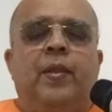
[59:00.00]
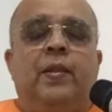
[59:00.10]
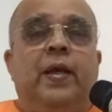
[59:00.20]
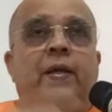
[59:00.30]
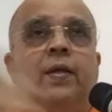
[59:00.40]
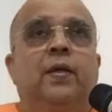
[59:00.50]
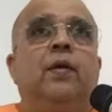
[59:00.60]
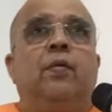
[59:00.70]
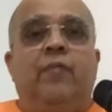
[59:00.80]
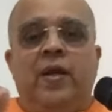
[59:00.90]
Then
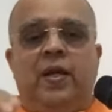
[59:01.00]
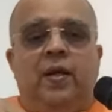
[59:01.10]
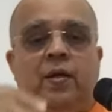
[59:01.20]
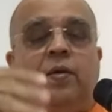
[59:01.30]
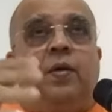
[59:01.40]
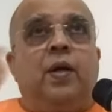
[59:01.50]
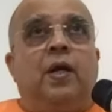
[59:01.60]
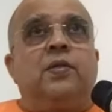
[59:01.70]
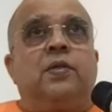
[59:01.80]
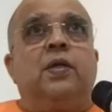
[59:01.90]
when he
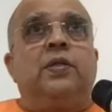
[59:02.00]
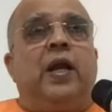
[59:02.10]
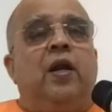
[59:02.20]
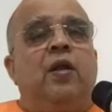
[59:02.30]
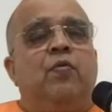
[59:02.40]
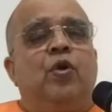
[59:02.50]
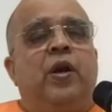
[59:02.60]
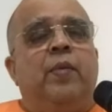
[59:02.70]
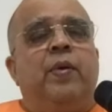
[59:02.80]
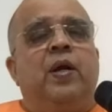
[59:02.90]
cuts the sandalwood
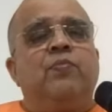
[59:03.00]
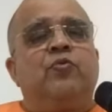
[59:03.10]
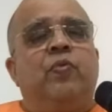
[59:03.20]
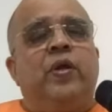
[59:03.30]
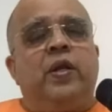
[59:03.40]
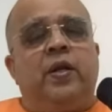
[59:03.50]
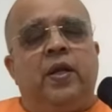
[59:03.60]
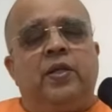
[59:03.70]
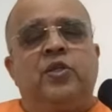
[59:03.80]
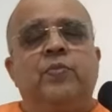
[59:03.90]
tree, becomes very
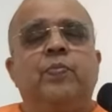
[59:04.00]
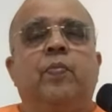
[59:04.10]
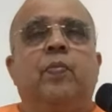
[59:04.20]
rich.